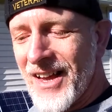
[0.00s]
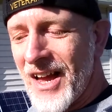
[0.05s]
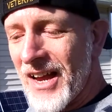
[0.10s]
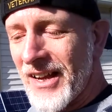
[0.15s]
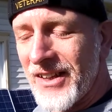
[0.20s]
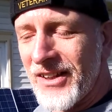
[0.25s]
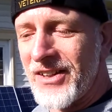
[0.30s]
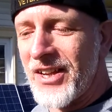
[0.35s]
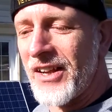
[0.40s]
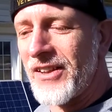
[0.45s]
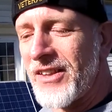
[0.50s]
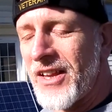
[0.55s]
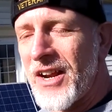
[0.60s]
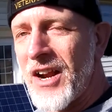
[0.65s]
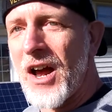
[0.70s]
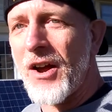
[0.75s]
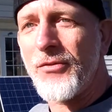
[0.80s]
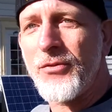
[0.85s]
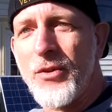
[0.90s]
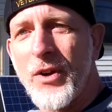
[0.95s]
I can take that
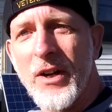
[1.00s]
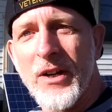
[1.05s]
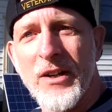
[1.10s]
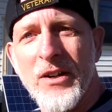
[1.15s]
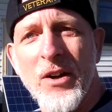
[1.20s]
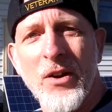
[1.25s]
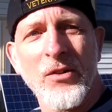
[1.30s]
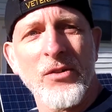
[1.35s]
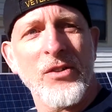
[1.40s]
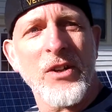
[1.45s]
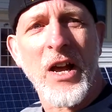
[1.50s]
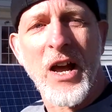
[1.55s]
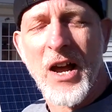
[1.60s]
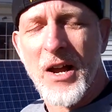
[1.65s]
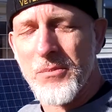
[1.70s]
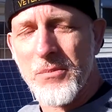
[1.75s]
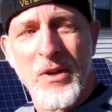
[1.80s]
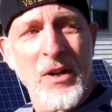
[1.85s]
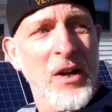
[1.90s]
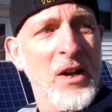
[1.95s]
off grid in no
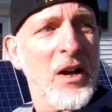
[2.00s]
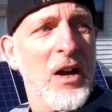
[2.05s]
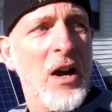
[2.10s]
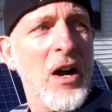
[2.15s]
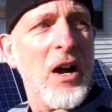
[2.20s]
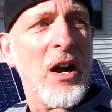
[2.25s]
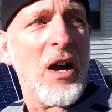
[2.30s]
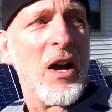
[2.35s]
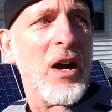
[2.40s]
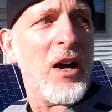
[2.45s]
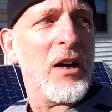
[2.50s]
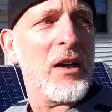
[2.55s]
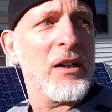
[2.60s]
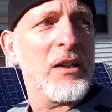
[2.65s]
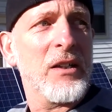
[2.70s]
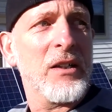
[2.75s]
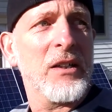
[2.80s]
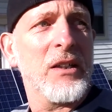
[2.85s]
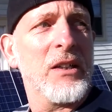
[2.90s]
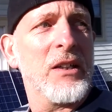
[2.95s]
time. Uh,
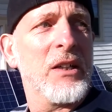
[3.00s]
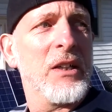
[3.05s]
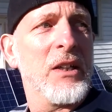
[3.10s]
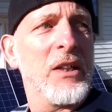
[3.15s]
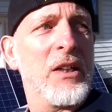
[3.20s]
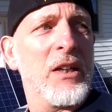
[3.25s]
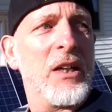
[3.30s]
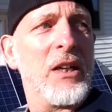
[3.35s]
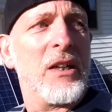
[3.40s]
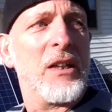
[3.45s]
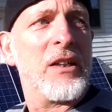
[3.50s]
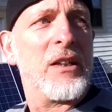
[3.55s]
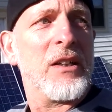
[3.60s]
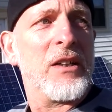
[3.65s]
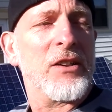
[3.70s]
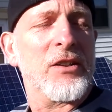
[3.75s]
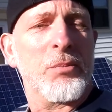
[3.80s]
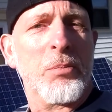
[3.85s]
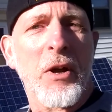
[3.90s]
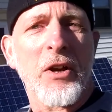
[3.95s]

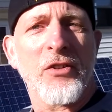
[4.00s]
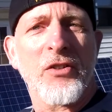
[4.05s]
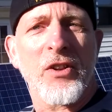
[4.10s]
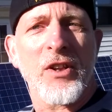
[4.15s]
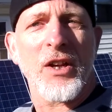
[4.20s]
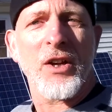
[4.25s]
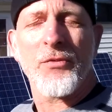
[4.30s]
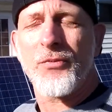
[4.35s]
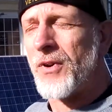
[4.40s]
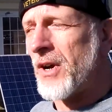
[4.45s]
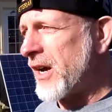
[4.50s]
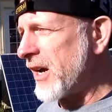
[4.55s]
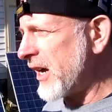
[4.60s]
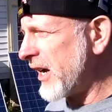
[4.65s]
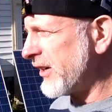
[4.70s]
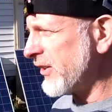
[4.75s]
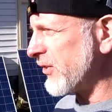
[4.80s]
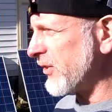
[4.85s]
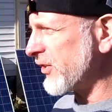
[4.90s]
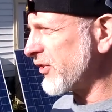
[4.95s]
especially if
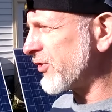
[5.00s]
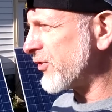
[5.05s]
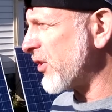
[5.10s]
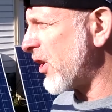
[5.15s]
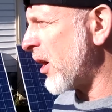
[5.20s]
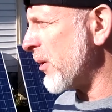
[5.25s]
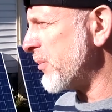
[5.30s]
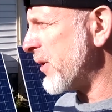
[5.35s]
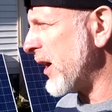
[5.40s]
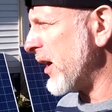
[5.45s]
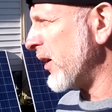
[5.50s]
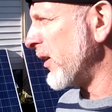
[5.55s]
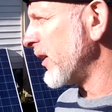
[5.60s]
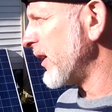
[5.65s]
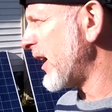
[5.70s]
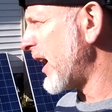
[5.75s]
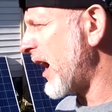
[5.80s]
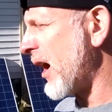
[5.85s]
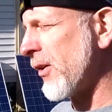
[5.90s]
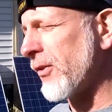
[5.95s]
I, I do a straw bale
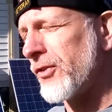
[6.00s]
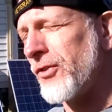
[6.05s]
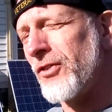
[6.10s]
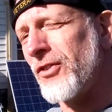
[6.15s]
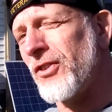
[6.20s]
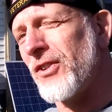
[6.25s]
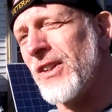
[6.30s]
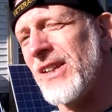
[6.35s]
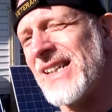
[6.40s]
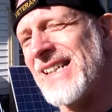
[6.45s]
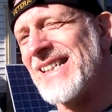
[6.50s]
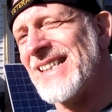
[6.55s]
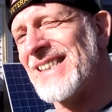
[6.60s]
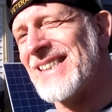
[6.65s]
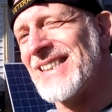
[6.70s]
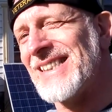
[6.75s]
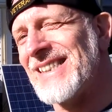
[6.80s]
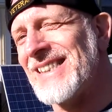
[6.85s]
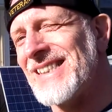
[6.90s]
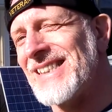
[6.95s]
house.
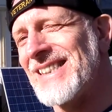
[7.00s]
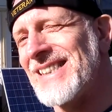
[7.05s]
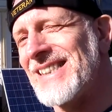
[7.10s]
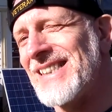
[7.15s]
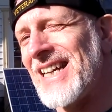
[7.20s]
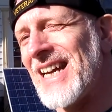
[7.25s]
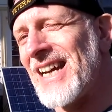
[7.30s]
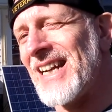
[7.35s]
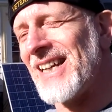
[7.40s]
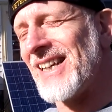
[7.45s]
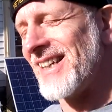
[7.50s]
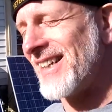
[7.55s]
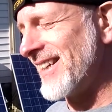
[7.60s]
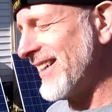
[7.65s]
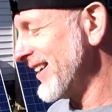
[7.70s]
Get it?